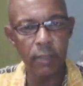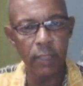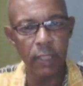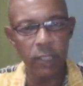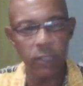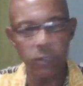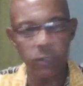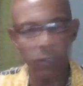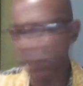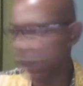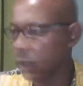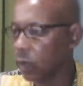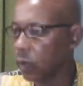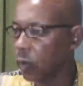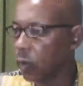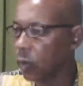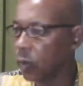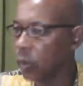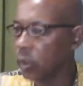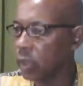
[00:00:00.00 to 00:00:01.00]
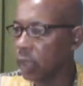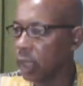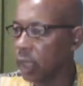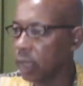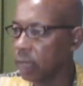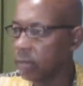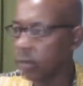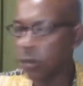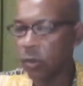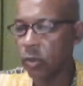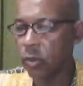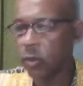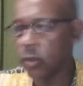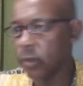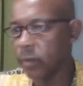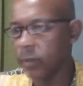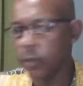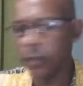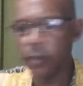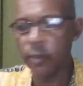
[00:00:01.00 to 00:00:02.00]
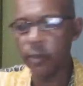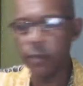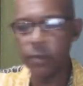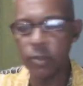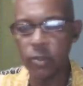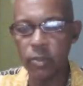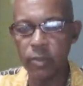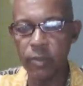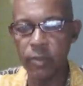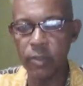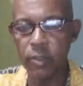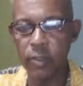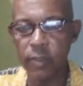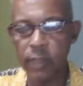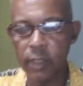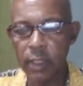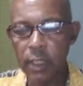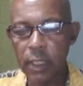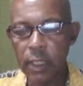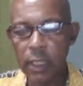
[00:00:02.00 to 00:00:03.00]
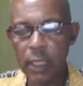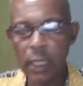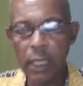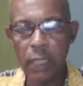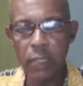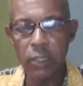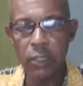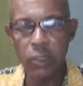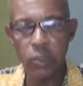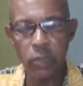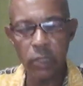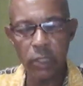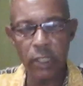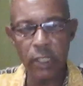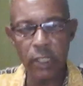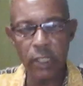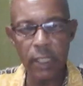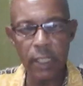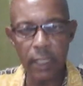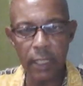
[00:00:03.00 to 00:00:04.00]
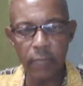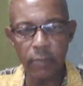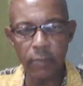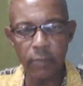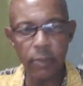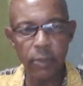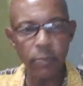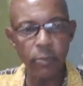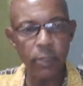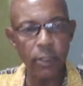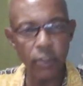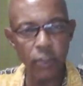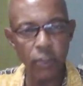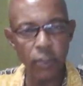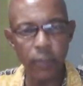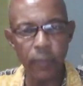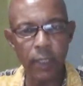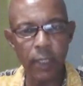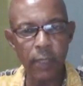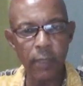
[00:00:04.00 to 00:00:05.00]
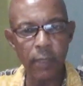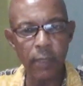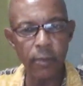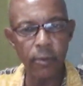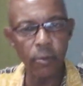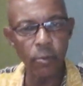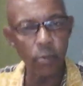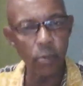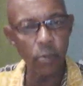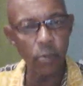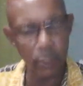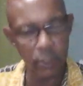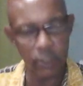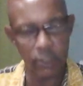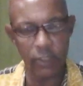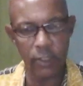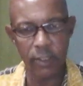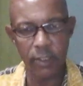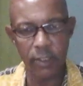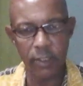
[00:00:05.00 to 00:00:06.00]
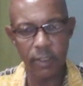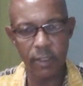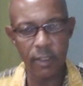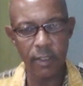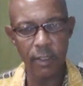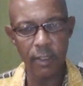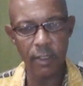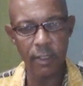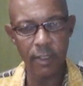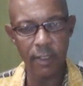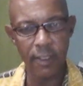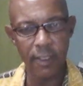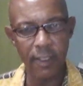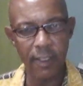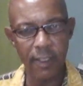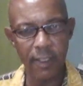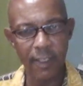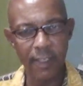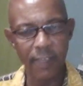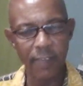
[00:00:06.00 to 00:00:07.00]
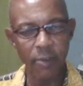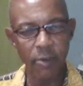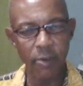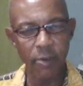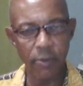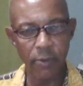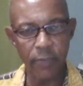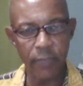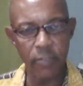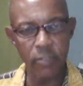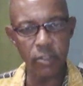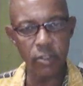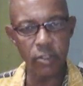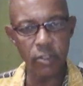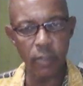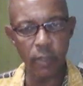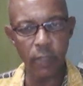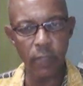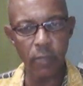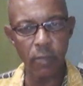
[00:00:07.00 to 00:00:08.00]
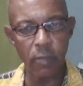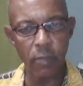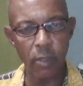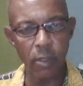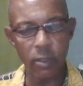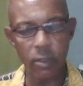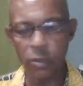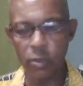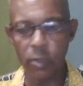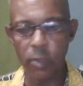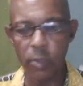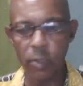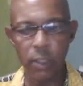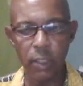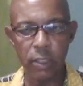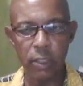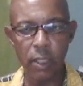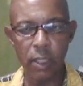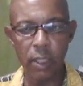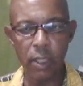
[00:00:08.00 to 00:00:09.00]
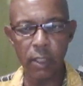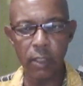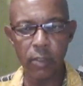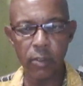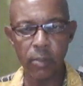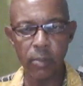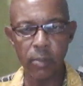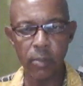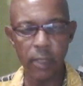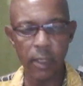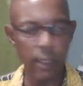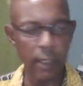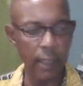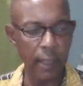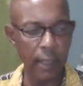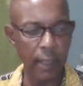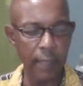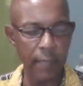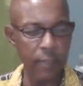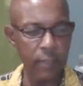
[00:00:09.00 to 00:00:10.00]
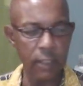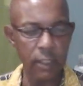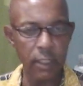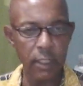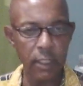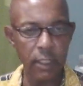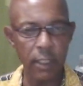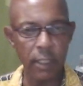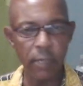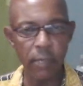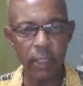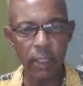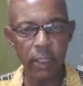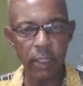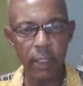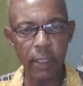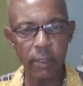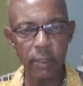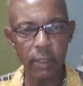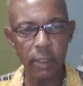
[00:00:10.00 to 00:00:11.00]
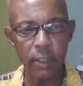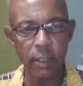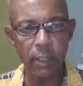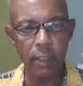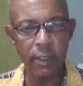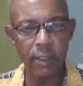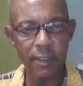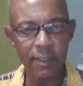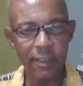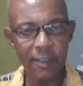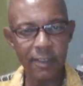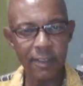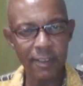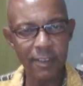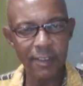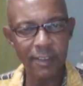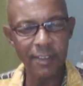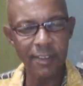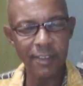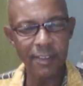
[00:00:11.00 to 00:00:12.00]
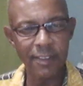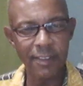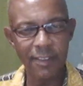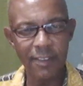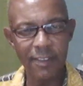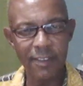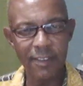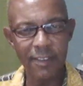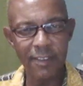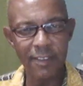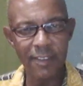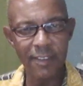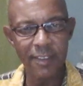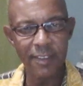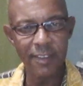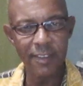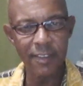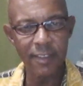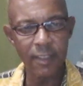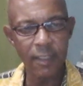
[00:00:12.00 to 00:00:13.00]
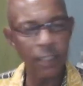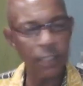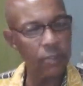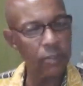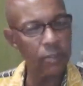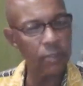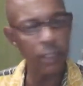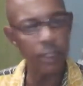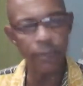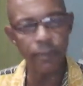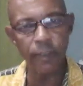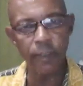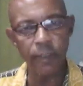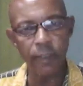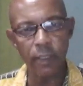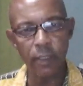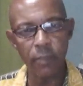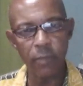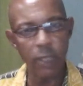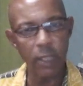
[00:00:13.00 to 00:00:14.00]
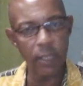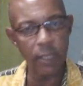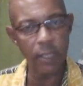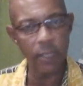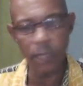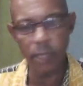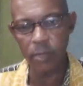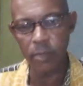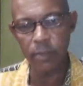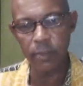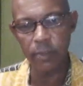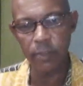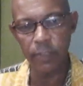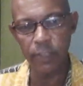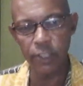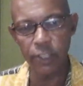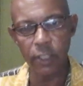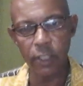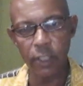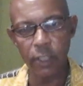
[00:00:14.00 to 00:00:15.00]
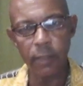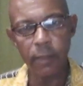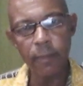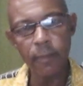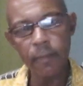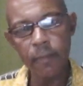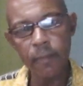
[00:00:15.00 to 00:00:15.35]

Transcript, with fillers: Because there was a whole talk about, oh, poor COVID, COVID, COVID. And soon as the elect, we, when something worse, when we're faced with something worse, nobody is talking COVID, and I'm not seeing anybody getting sick. Mm -hmm. It's mm-hmm. really funny. But that's my observation.